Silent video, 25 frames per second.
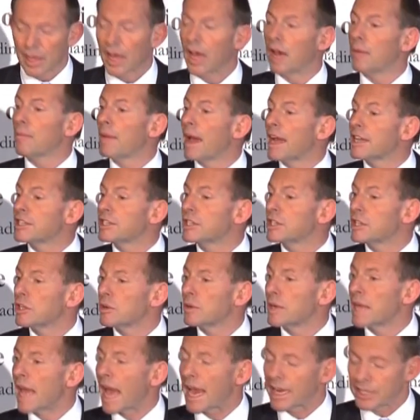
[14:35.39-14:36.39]
Imagine the
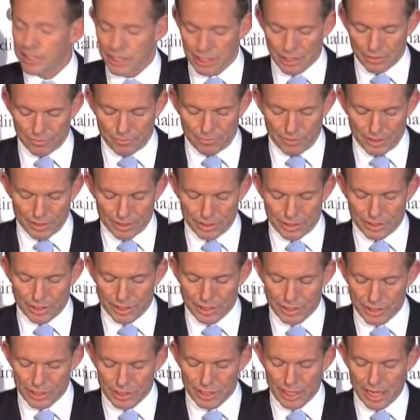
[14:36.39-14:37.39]
reaction, for
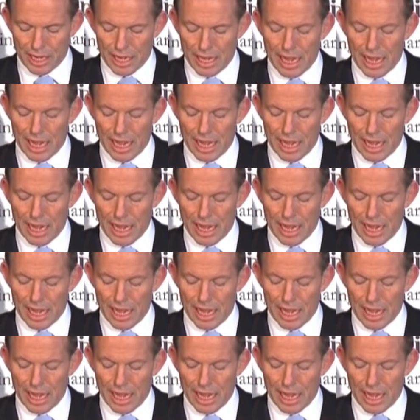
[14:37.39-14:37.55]
instance,